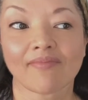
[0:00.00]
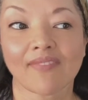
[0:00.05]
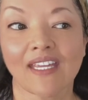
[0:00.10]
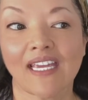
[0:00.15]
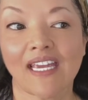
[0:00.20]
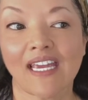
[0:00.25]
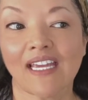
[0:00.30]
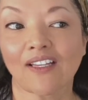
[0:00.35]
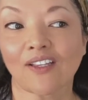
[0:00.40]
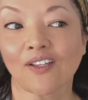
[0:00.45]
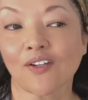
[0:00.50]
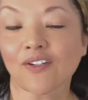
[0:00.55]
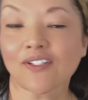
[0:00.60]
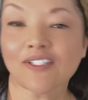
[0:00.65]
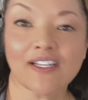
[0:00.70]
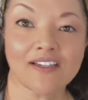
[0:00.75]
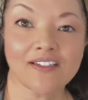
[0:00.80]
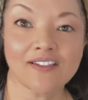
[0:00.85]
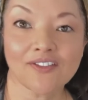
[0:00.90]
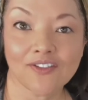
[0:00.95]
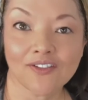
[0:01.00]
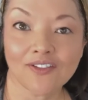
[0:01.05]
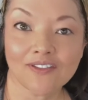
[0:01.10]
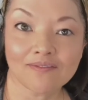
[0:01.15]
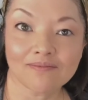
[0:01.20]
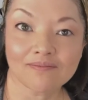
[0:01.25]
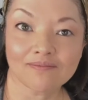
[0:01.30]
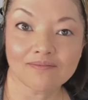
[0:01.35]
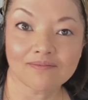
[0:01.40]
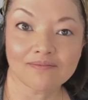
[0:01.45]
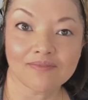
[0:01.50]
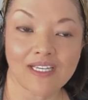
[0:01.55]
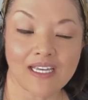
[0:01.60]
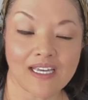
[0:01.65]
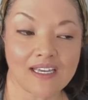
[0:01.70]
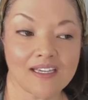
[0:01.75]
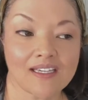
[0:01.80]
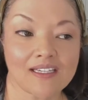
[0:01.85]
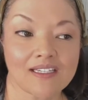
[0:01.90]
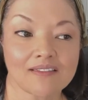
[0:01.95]
It looks like a dessert.
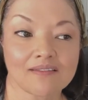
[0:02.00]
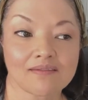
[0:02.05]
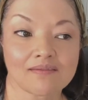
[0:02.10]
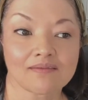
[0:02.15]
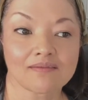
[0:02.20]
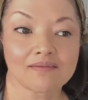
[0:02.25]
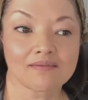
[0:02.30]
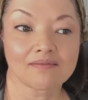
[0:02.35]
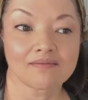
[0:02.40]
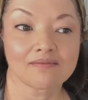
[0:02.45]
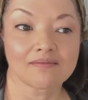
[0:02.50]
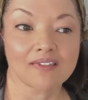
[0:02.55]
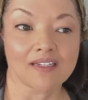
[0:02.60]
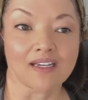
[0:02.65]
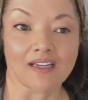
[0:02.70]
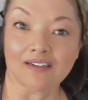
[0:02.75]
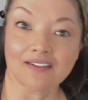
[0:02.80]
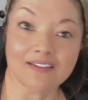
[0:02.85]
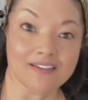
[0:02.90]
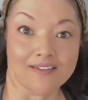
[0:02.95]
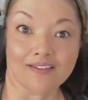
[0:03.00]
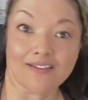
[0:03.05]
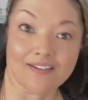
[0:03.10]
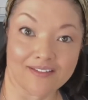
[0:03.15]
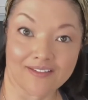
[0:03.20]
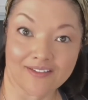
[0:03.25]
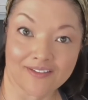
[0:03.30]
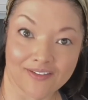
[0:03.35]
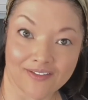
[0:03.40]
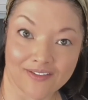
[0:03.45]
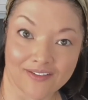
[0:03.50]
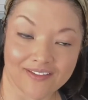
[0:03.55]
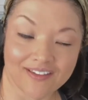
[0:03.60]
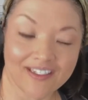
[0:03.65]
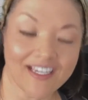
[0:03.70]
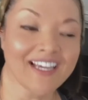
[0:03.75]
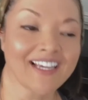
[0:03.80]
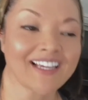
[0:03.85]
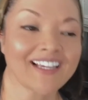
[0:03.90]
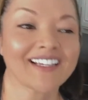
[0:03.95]
It kind of tastes like a dessert,
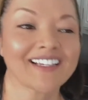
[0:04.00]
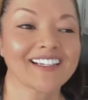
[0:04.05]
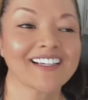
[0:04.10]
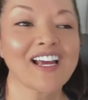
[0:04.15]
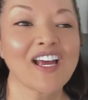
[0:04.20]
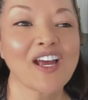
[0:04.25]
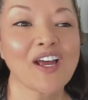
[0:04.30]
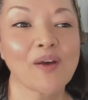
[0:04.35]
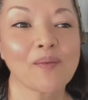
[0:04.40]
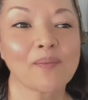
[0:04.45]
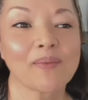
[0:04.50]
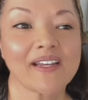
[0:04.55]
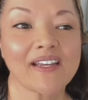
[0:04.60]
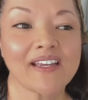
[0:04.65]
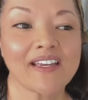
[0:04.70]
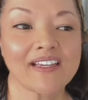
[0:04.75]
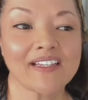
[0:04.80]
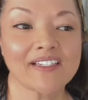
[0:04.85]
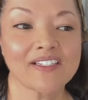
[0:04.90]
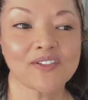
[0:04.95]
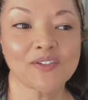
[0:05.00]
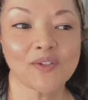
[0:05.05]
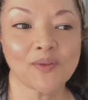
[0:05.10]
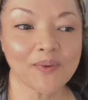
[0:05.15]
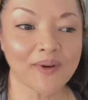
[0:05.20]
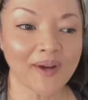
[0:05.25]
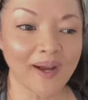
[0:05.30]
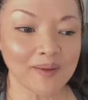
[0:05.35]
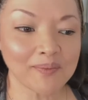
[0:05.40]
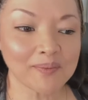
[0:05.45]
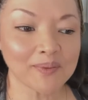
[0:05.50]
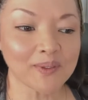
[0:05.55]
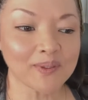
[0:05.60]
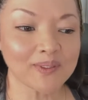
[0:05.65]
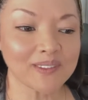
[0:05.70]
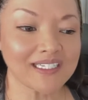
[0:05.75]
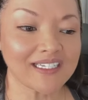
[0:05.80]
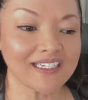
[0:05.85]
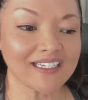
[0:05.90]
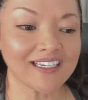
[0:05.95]
but it is super high
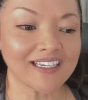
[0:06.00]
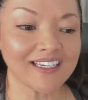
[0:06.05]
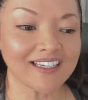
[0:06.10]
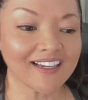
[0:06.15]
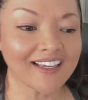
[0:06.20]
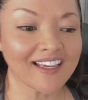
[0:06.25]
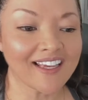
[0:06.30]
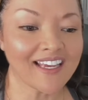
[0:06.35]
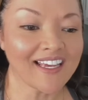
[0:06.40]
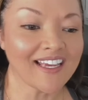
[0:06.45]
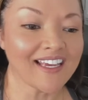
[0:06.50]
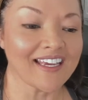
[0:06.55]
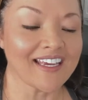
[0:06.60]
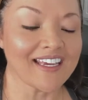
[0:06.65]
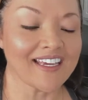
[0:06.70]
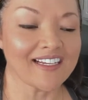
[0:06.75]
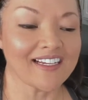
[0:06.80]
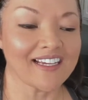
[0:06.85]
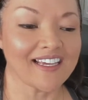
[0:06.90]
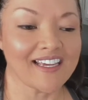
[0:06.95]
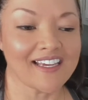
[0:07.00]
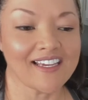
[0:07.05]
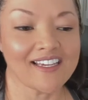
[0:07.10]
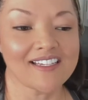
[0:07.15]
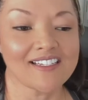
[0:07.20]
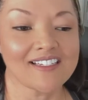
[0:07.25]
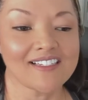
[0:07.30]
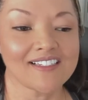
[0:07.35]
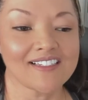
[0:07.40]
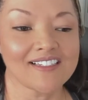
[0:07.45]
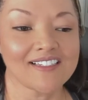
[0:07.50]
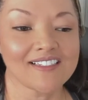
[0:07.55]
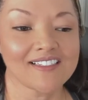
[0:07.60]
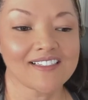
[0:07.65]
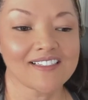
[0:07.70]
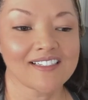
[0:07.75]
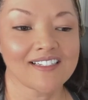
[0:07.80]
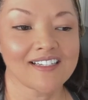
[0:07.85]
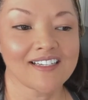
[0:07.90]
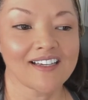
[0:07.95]
protein. It
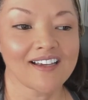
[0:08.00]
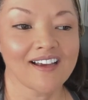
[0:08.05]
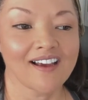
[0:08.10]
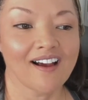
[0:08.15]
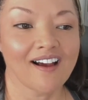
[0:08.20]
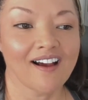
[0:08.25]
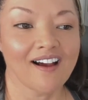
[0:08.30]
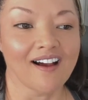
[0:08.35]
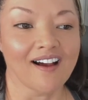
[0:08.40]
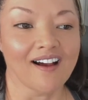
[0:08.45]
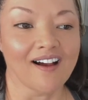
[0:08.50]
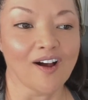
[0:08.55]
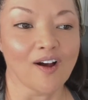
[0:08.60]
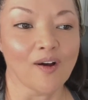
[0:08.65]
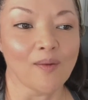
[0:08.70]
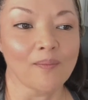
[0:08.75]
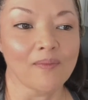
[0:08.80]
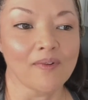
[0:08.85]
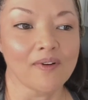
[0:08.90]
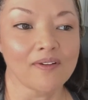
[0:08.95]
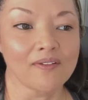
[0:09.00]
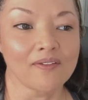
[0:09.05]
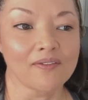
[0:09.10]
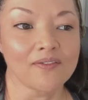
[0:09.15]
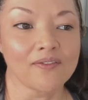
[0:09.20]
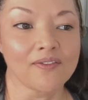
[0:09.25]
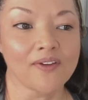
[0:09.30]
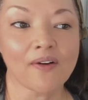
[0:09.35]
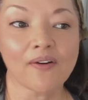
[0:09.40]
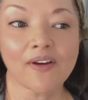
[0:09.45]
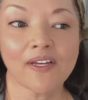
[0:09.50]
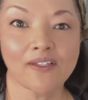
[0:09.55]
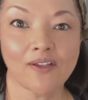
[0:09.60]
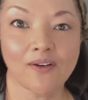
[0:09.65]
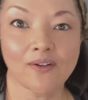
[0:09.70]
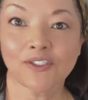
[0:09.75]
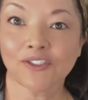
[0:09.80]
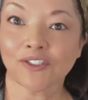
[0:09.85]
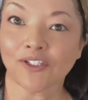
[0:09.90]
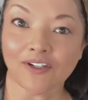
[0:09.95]
is very low
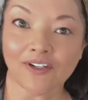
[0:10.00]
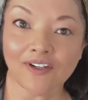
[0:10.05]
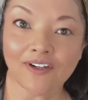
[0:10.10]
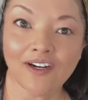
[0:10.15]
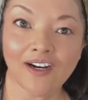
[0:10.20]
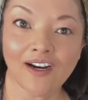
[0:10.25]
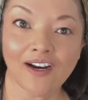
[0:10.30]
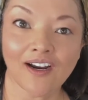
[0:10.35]
sugar,